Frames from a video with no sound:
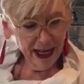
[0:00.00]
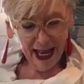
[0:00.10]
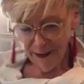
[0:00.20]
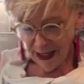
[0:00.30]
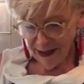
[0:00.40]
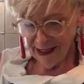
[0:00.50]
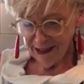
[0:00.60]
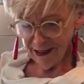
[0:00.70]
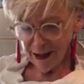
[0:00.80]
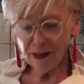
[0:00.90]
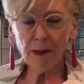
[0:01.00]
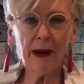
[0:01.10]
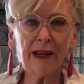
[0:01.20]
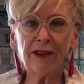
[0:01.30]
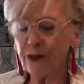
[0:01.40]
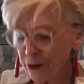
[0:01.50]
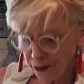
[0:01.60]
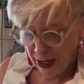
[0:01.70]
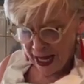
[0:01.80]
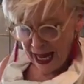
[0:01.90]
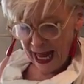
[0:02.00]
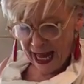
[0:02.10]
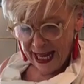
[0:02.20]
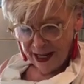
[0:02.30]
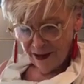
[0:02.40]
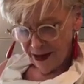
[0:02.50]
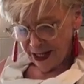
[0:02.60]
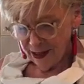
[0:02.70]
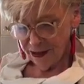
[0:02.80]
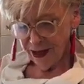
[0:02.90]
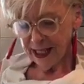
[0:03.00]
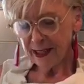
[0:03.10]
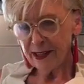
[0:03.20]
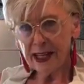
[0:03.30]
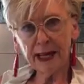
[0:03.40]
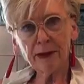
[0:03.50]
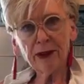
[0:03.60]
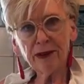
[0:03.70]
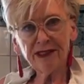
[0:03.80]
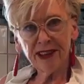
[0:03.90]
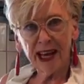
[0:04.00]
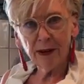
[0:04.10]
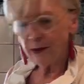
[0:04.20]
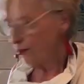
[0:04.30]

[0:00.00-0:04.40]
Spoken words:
having this tomato and the chicken that I'm going to start on